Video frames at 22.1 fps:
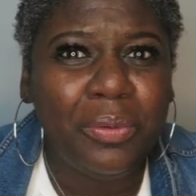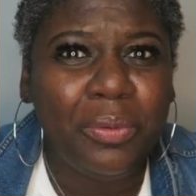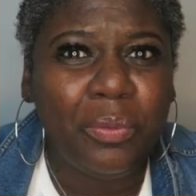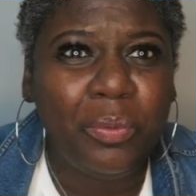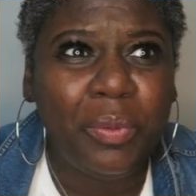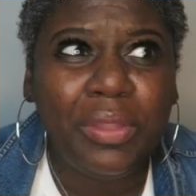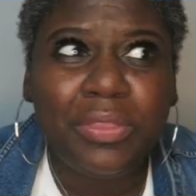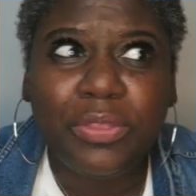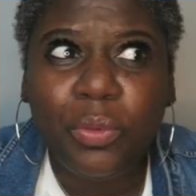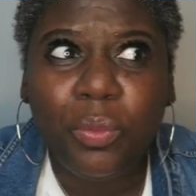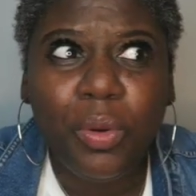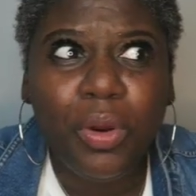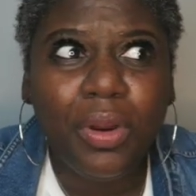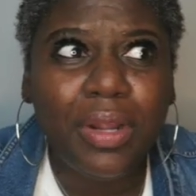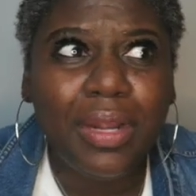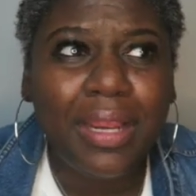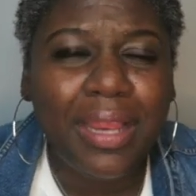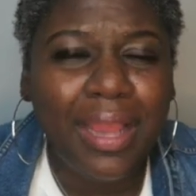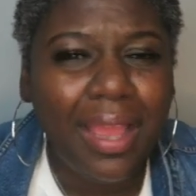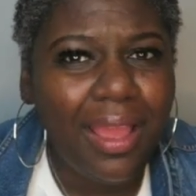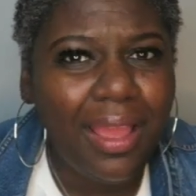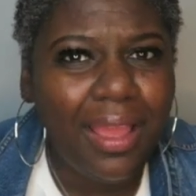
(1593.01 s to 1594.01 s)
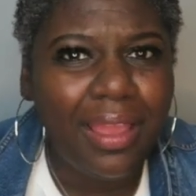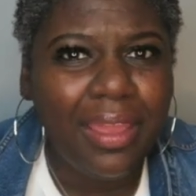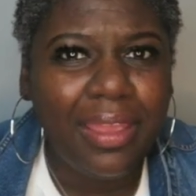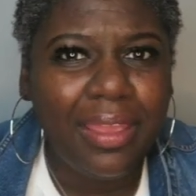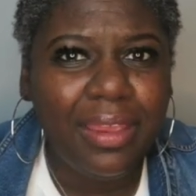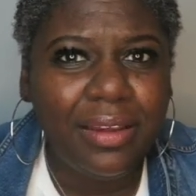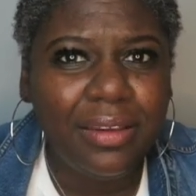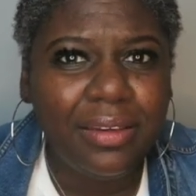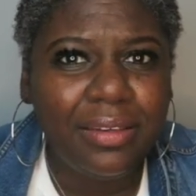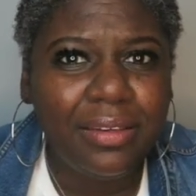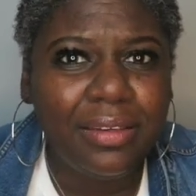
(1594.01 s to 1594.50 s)
with the word of
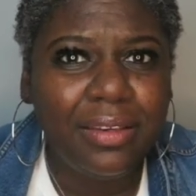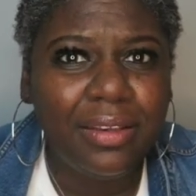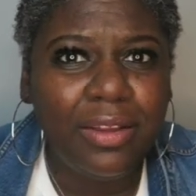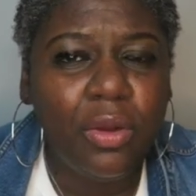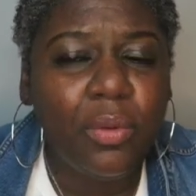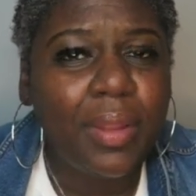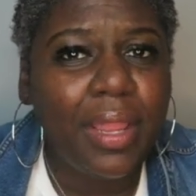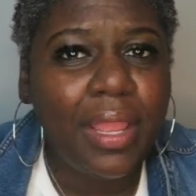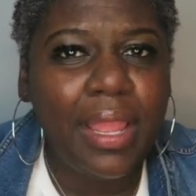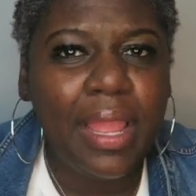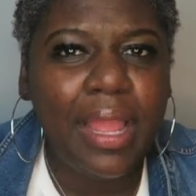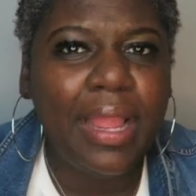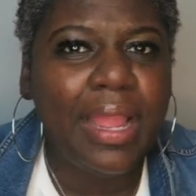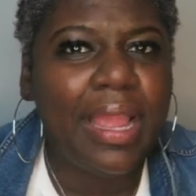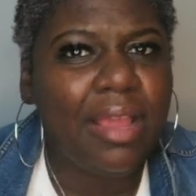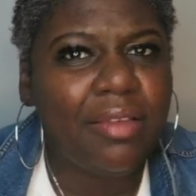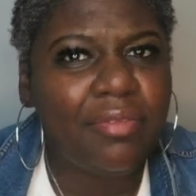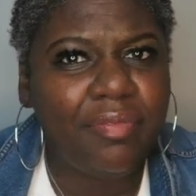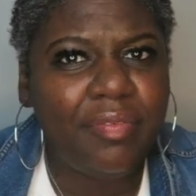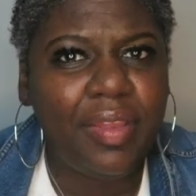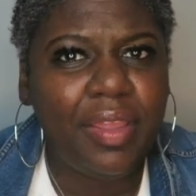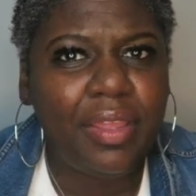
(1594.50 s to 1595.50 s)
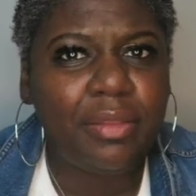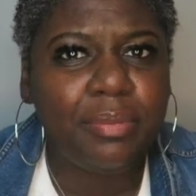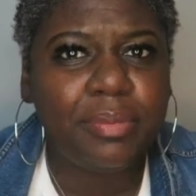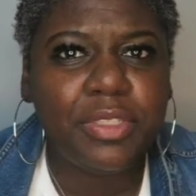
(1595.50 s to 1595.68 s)
God okay, I got faith,